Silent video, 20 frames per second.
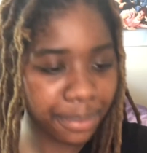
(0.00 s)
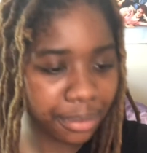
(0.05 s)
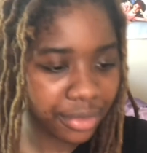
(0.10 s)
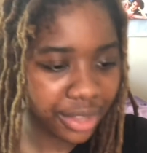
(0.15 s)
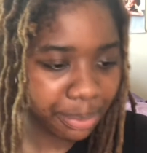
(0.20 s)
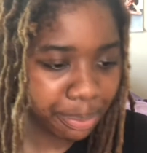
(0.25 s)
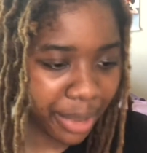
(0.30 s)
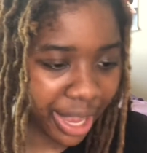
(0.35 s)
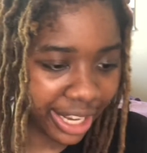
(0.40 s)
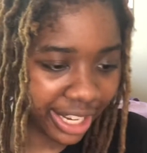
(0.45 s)

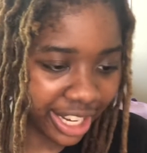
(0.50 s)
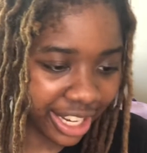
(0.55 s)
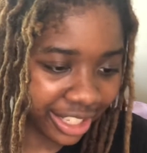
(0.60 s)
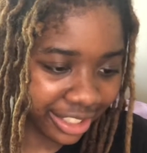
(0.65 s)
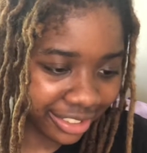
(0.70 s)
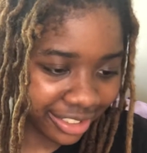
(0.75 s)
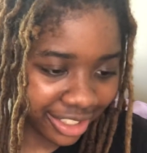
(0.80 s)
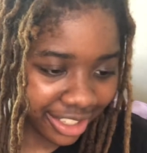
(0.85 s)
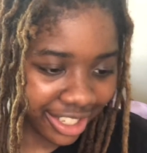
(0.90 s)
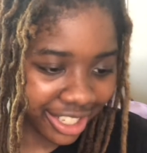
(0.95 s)
Bad Guy.
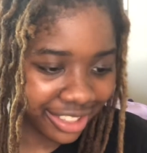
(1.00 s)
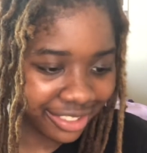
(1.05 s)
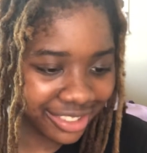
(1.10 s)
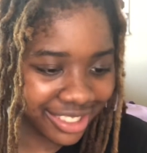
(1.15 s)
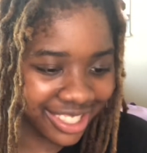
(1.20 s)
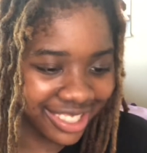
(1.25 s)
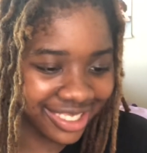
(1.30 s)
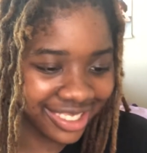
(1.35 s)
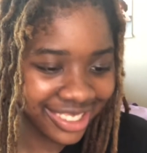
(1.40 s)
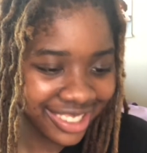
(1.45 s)
All right.
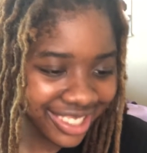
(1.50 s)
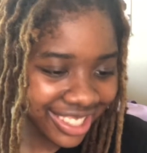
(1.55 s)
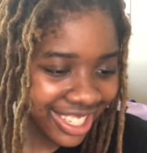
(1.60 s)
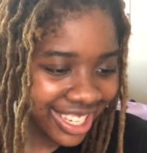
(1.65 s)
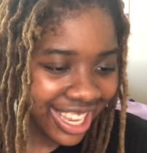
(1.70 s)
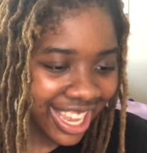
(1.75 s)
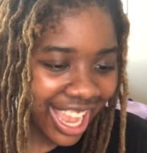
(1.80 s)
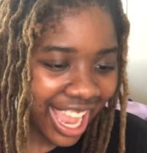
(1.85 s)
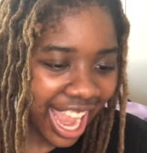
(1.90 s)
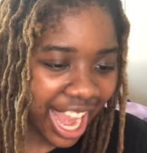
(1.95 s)

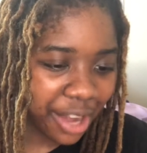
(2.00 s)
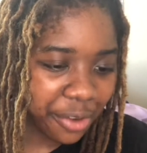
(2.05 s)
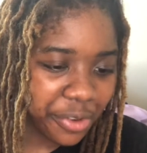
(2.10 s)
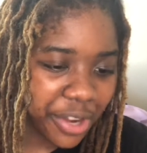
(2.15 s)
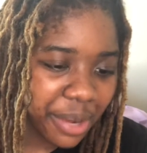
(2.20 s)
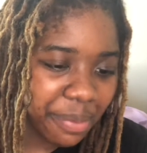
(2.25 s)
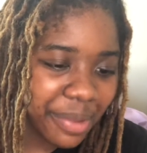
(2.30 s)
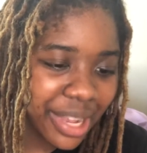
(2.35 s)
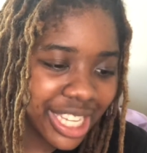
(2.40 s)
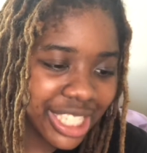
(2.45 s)
A
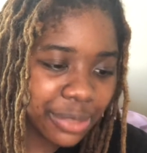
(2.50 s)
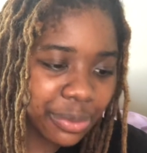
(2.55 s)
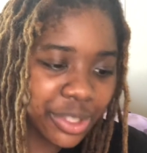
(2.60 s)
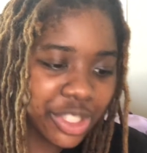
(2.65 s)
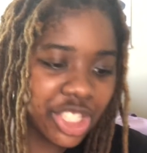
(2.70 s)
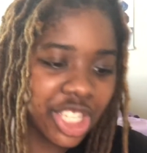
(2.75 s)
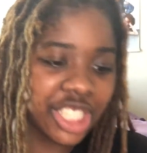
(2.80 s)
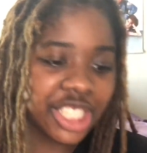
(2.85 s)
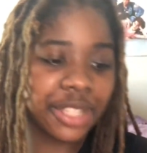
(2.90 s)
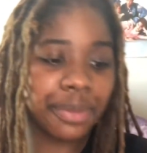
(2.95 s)
remix with
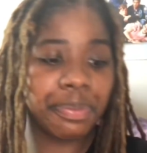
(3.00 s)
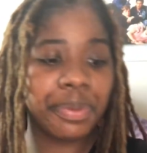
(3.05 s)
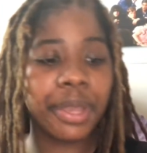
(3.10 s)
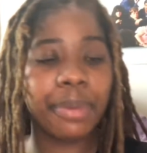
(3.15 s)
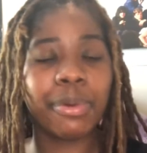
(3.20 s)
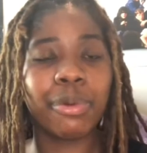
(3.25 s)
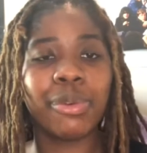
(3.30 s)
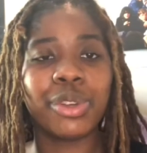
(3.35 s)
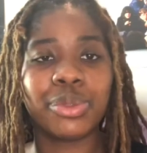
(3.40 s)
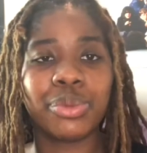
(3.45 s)
Justin
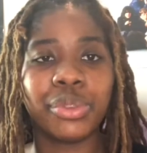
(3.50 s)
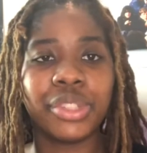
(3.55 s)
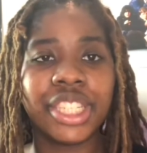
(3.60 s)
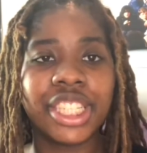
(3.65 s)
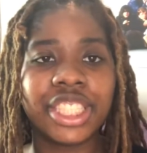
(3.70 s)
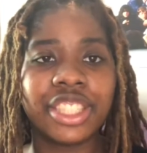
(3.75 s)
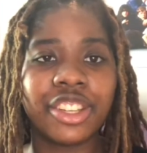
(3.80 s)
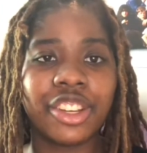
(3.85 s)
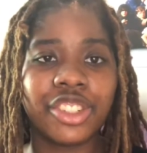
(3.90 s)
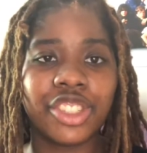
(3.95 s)
Bieber was
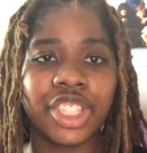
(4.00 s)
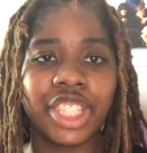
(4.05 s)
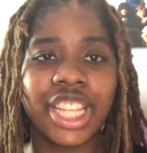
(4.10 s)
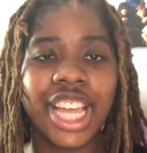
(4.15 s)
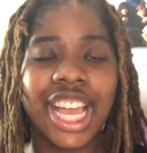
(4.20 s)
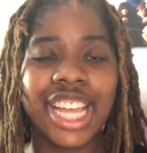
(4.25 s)
released on July